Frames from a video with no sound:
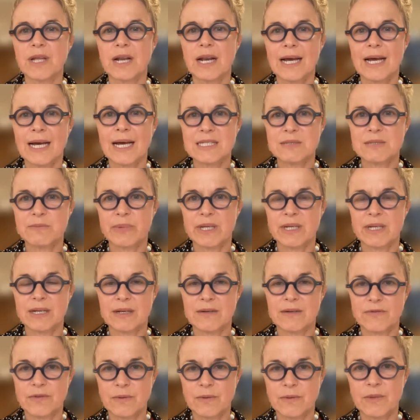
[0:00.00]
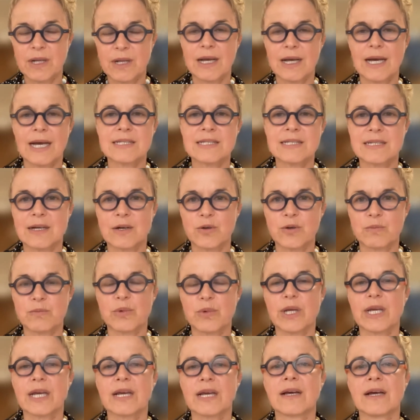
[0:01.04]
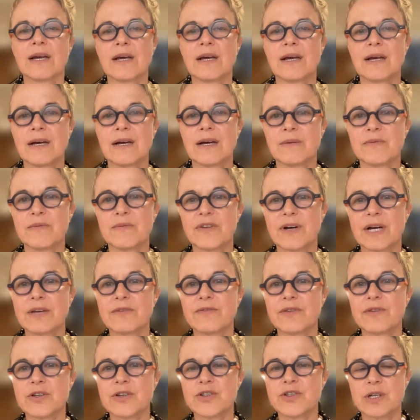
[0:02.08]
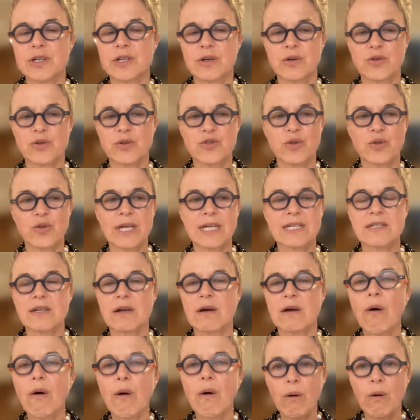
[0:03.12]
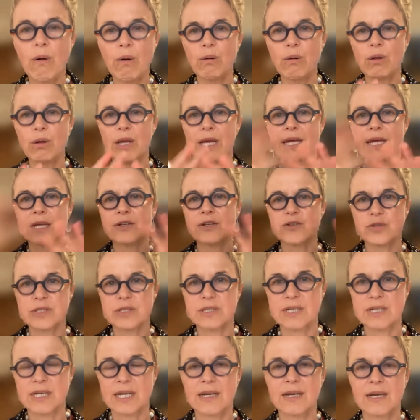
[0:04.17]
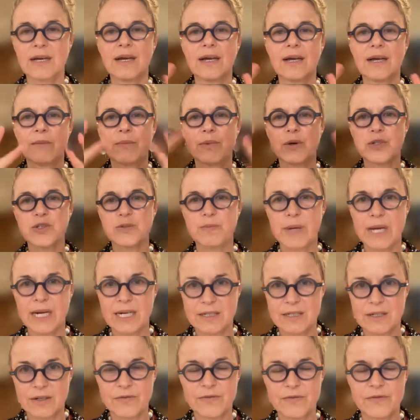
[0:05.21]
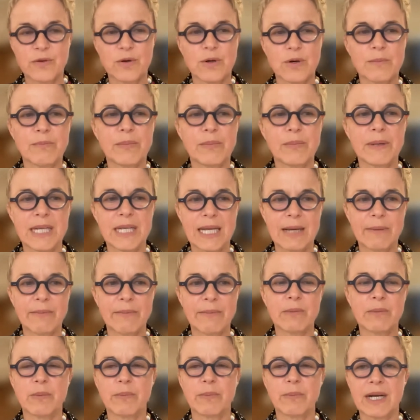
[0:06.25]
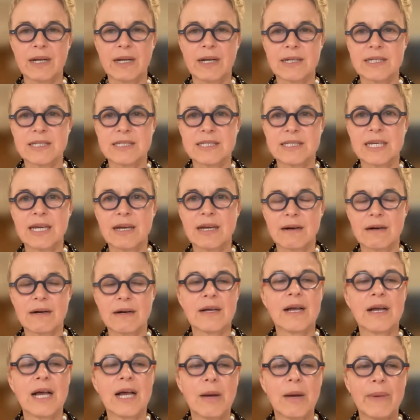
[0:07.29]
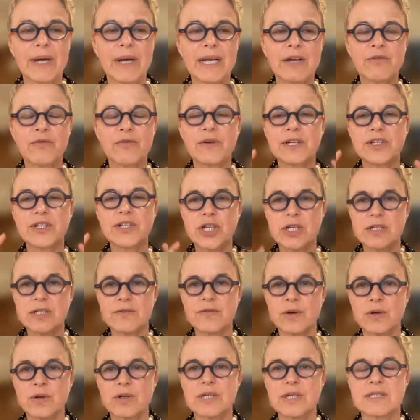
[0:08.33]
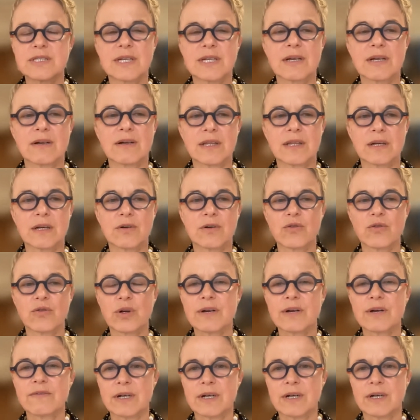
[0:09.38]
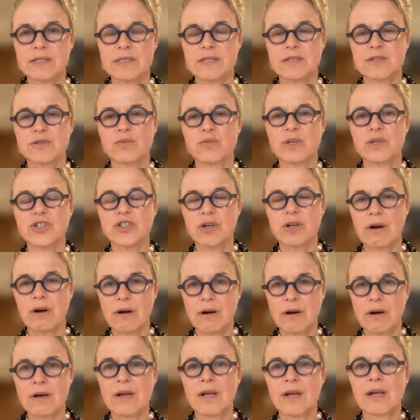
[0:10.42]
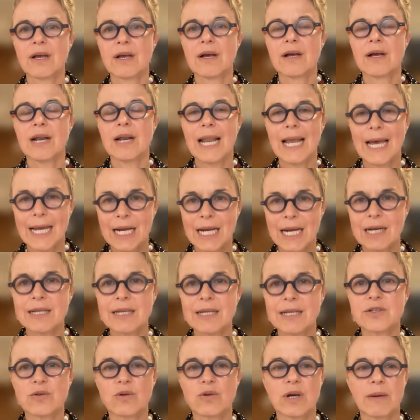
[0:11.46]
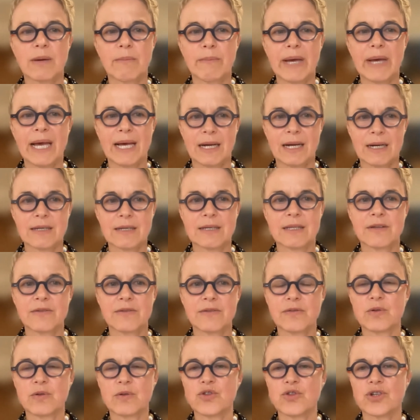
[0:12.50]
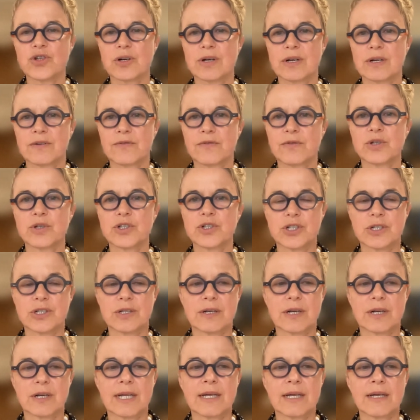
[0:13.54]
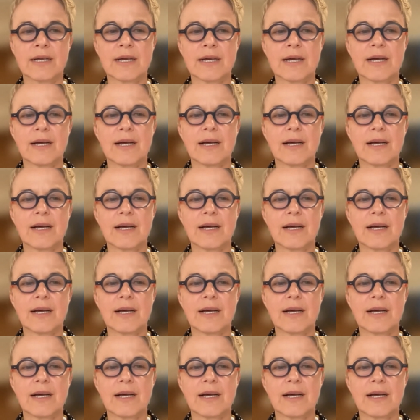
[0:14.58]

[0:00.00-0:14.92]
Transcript: the last outbreak 5 years ago. So there's a whole interesting perspective for pandemic preparedness here. But if we're just focusing on the coronaviruses, which are likely to come back in the future, unfortunately,